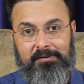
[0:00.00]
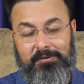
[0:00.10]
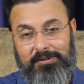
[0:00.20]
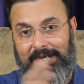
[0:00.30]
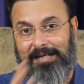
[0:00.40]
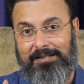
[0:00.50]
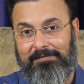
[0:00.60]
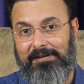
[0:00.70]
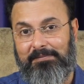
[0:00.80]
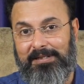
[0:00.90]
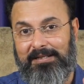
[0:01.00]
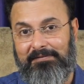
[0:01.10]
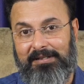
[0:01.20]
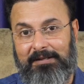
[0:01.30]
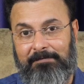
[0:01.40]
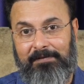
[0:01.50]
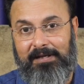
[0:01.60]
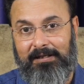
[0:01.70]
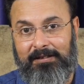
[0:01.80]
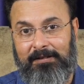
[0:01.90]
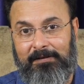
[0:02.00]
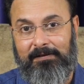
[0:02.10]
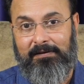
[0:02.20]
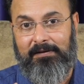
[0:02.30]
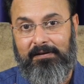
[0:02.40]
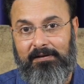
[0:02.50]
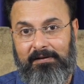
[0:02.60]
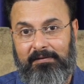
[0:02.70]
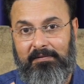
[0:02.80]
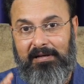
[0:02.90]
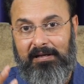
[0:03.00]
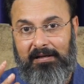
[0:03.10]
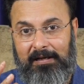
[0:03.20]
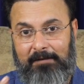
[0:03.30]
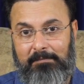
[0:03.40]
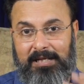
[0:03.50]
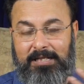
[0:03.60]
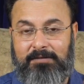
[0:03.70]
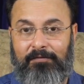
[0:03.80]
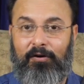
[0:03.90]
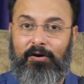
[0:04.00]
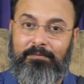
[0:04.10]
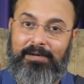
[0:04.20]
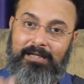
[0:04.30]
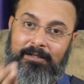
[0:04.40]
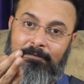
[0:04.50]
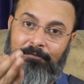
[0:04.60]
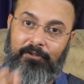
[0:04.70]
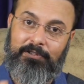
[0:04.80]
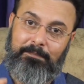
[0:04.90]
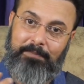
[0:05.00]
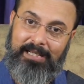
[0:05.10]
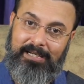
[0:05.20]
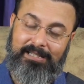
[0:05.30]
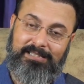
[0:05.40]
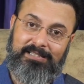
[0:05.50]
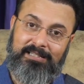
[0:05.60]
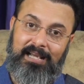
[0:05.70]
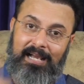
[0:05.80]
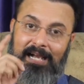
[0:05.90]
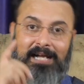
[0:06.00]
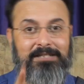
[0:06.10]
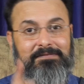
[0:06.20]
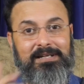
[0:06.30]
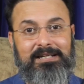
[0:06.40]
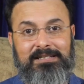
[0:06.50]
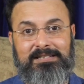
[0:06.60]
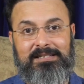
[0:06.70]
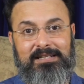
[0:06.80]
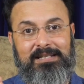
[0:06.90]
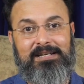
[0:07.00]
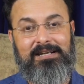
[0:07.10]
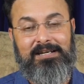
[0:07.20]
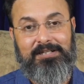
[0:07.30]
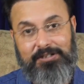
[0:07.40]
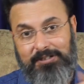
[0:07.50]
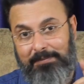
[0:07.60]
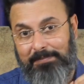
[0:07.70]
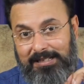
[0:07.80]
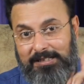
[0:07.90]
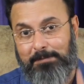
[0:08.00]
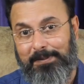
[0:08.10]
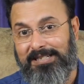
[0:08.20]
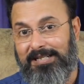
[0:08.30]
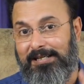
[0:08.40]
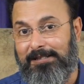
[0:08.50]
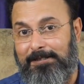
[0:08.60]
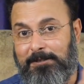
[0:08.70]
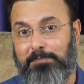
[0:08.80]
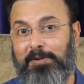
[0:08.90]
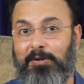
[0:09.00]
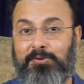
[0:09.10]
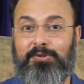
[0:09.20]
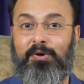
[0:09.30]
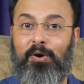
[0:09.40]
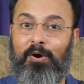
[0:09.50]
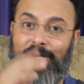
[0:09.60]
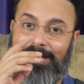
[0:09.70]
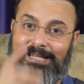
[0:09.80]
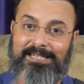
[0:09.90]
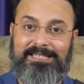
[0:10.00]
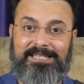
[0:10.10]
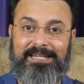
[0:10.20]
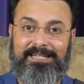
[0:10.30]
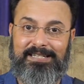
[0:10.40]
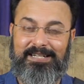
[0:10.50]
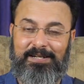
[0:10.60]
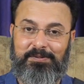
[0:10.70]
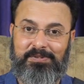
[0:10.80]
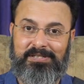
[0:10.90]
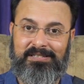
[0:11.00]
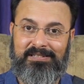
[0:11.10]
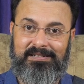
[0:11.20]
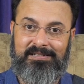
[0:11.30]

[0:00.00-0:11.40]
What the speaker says: So Saturn will be giving effect in mixed format for the parents as well as in relationship, especially the spouse or inside the house.